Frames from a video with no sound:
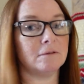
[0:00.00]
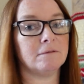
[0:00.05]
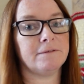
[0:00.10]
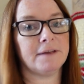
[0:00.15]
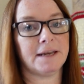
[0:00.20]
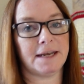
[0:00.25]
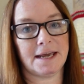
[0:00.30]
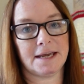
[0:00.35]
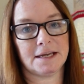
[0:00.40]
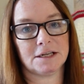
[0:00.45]

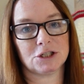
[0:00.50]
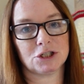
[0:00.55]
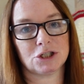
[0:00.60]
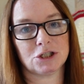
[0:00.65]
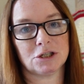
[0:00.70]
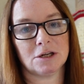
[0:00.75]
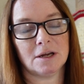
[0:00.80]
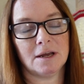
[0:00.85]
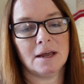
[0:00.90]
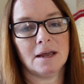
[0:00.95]

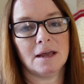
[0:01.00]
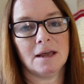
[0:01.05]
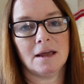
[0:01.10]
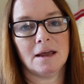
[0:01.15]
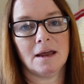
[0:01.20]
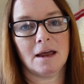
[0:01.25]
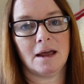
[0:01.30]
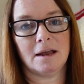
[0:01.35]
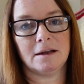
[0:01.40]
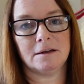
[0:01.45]
finished,
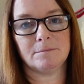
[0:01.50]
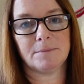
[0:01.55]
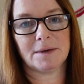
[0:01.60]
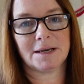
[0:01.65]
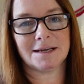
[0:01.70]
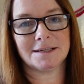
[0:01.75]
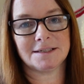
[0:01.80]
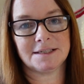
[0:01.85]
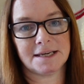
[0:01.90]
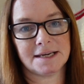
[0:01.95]
and
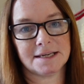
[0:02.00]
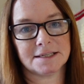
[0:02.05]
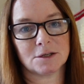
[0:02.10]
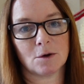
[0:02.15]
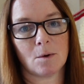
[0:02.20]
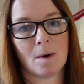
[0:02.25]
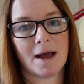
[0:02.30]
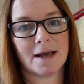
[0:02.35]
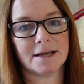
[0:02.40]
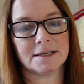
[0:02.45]
because he is
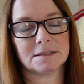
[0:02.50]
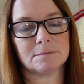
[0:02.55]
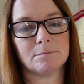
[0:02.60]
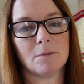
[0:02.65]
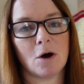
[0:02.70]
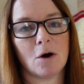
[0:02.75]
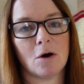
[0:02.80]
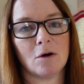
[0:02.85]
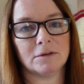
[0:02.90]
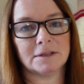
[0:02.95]
quite
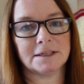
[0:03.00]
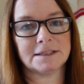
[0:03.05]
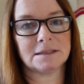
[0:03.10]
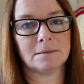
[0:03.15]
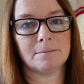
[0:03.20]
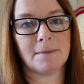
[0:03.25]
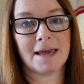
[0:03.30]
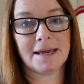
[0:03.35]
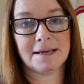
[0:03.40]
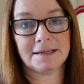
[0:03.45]
small, it's
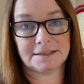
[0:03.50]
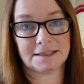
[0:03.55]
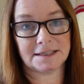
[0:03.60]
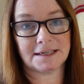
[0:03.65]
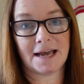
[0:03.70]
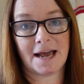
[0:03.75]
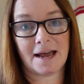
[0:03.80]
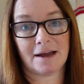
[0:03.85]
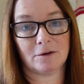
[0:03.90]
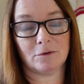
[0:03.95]
amazing
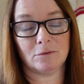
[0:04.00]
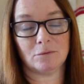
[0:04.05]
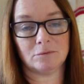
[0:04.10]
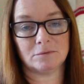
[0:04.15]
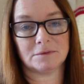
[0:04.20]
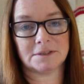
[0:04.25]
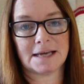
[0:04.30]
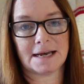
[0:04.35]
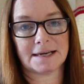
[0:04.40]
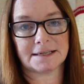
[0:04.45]
how
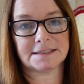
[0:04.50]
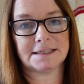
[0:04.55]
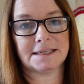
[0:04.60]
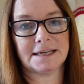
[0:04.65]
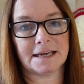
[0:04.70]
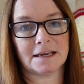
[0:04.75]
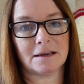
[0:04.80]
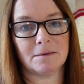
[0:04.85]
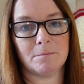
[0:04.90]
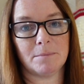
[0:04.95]
taxing
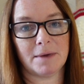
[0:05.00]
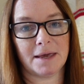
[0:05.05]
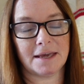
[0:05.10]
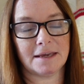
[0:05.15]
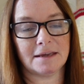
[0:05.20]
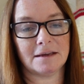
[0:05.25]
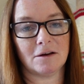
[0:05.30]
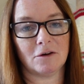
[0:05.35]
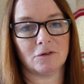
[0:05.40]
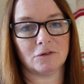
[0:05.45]
it can
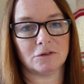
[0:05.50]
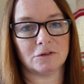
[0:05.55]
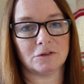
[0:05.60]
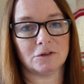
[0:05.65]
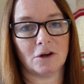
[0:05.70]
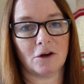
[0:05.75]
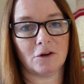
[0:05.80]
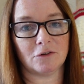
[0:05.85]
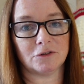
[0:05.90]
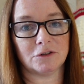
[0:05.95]
be
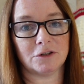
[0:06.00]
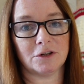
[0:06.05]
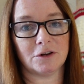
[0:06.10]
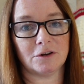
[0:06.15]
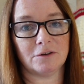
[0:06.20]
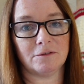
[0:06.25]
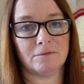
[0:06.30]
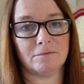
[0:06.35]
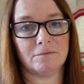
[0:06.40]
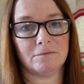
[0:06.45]
on
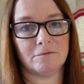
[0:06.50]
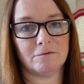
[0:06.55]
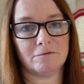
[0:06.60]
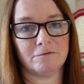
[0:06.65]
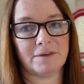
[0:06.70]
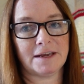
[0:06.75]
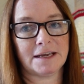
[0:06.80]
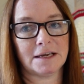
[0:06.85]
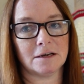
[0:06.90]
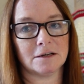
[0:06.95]
your
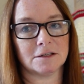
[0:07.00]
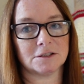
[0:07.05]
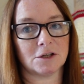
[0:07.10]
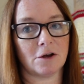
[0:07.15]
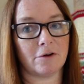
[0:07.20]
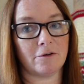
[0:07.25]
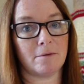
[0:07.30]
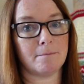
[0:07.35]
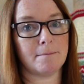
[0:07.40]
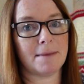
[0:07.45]
fingers,
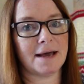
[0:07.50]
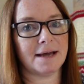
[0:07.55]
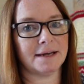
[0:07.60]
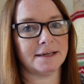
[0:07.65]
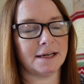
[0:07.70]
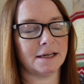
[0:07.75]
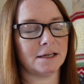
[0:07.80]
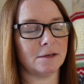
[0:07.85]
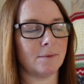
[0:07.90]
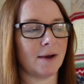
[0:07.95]
or on
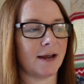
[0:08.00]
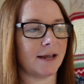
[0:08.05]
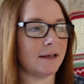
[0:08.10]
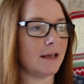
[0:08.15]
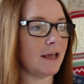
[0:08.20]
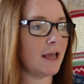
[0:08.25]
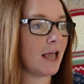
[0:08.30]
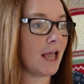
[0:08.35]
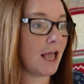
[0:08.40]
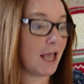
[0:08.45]
mine anyway.
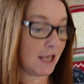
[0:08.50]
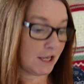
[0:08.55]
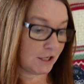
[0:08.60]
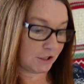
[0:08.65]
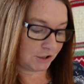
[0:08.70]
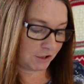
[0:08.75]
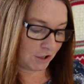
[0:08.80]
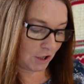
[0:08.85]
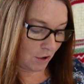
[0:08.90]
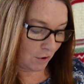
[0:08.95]

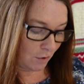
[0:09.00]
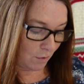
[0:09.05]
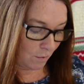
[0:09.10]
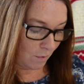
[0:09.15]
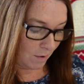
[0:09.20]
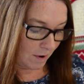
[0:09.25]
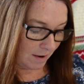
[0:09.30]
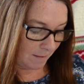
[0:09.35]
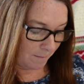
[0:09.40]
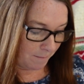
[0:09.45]

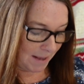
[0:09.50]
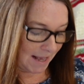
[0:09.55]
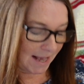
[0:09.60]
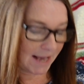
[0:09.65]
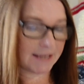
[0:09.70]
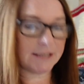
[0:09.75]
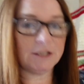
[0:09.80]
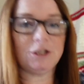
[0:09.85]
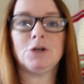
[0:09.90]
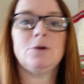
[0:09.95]
So
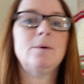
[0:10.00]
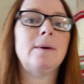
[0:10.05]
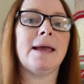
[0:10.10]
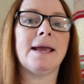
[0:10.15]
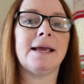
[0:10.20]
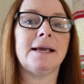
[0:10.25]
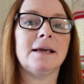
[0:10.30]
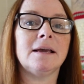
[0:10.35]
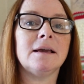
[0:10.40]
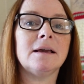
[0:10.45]
by
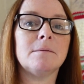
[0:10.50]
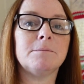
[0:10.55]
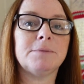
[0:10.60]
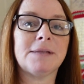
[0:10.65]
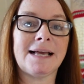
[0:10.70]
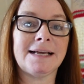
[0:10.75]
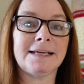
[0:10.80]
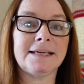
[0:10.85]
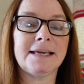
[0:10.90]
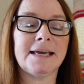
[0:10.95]
doing
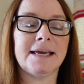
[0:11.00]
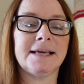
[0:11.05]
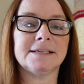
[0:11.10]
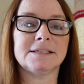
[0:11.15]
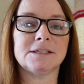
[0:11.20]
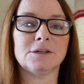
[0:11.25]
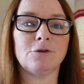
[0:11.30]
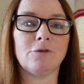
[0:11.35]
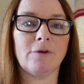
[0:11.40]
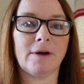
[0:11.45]

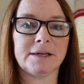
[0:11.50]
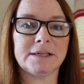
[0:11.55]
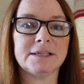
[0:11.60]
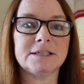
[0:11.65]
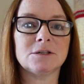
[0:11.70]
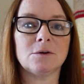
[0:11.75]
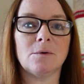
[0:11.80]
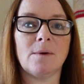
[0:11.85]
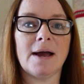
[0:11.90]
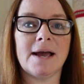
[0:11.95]
blankets and granny
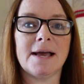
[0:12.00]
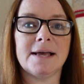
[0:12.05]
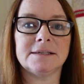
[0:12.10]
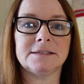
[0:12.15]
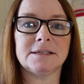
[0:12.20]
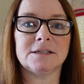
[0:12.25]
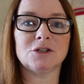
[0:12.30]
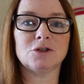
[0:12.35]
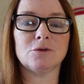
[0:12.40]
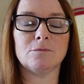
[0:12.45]

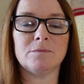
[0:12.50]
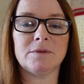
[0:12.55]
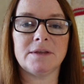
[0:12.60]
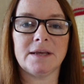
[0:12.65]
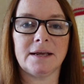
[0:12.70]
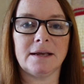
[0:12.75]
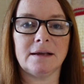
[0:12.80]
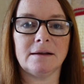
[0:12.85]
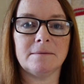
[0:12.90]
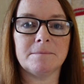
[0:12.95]
squares and
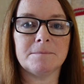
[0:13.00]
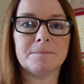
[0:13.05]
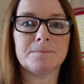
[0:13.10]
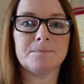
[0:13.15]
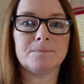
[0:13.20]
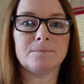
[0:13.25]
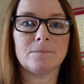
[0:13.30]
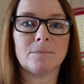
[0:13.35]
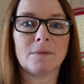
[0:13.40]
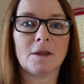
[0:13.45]
something
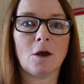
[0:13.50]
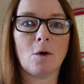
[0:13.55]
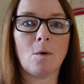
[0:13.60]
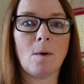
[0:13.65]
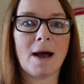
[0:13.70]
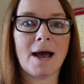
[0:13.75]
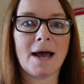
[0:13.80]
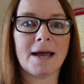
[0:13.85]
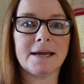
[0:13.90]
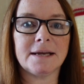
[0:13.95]

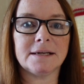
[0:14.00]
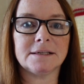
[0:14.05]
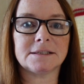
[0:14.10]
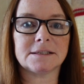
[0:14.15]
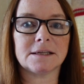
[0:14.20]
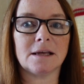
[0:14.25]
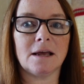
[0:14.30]
quite,